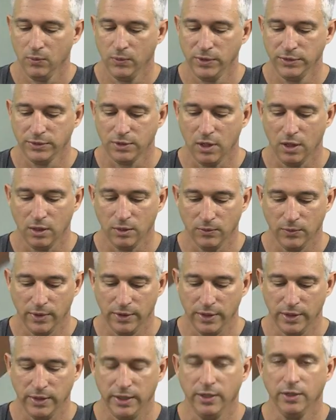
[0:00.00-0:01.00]
We start
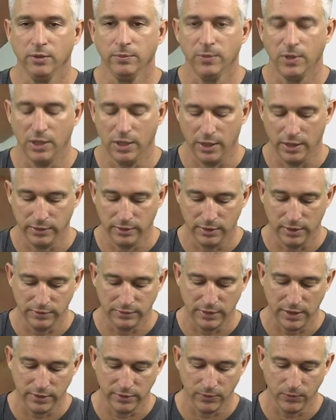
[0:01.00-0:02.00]
with an inner pod
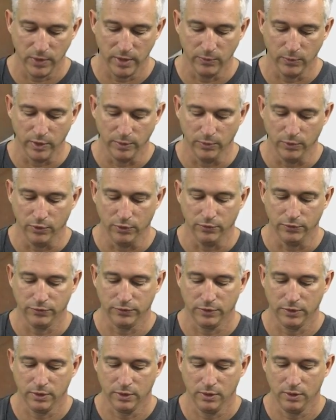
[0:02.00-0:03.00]
that's had the rim
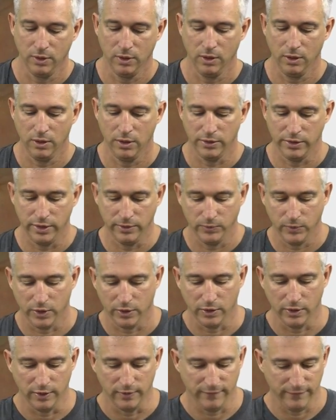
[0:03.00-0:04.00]
removed. Then we're
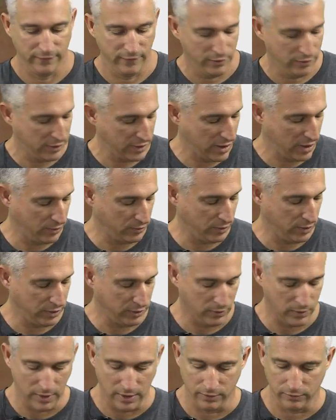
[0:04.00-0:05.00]
going to fill that with
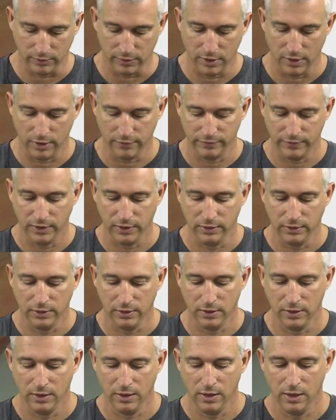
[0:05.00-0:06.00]
ground coffee,
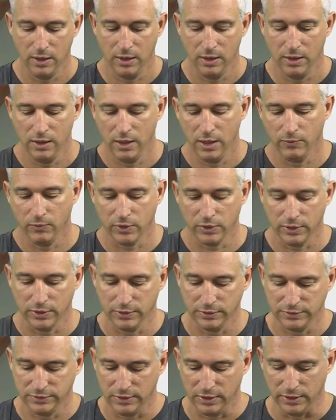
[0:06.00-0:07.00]
and we're
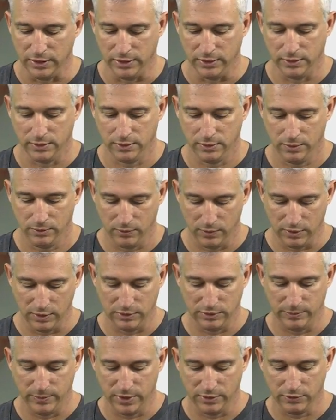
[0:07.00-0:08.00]
going to seal it with a
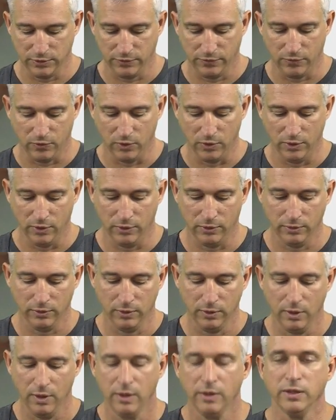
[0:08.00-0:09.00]
special foil
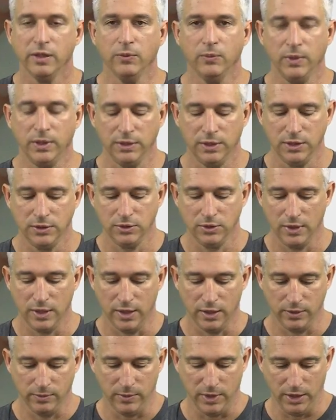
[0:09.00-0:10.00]
that we teach you
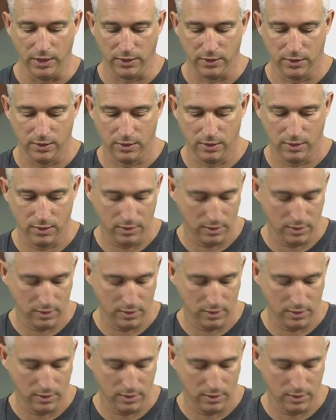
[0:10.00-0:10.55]
how to make.